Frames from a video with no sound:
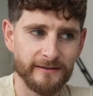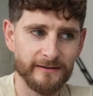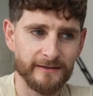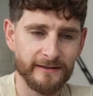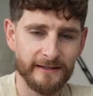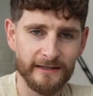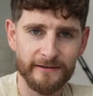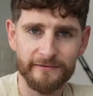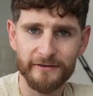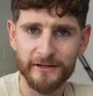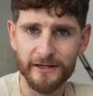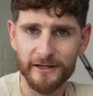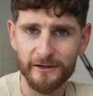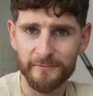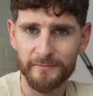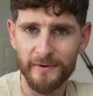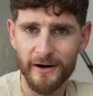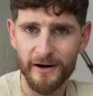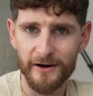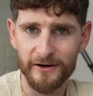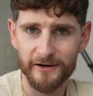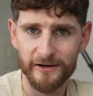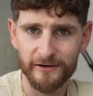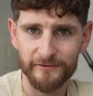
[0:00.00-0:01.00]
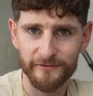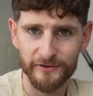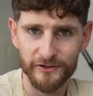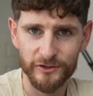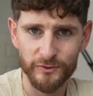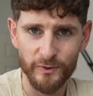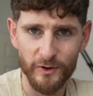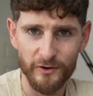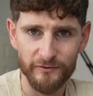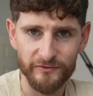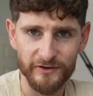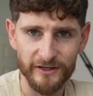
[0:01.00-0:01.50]
living in America for
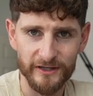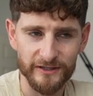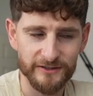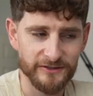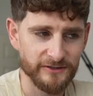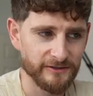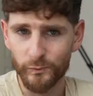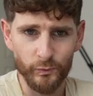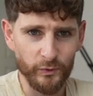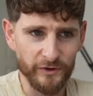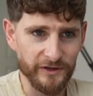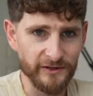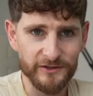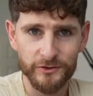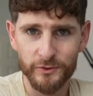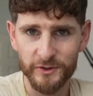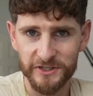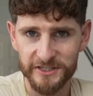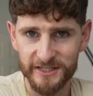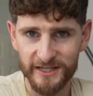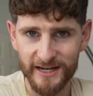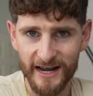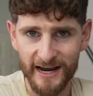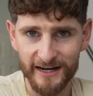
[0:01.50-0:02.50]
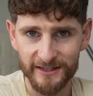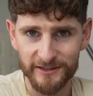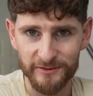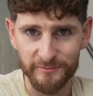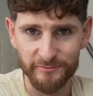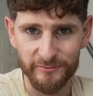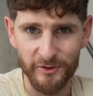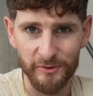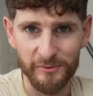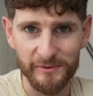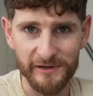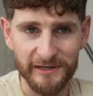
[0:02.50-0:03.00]
12 years with a twisted
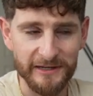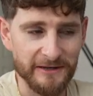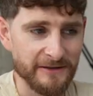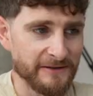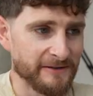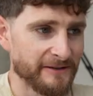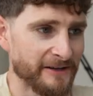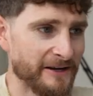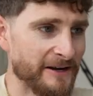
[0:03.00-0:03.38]
accent, probably.